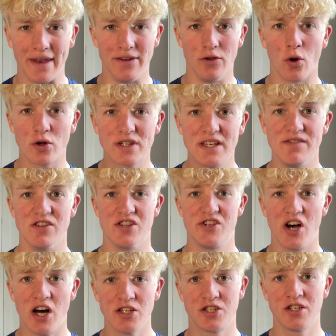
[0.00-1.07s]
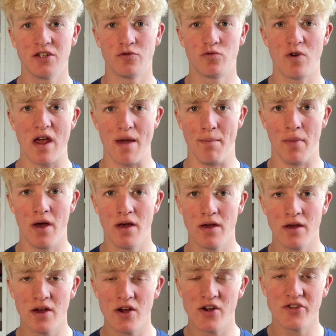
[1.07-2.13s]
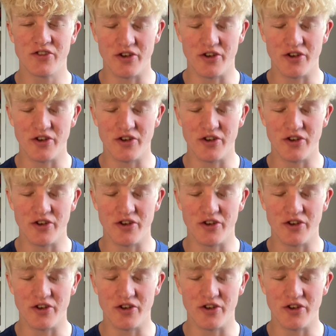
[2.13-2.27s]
not even touching the rim to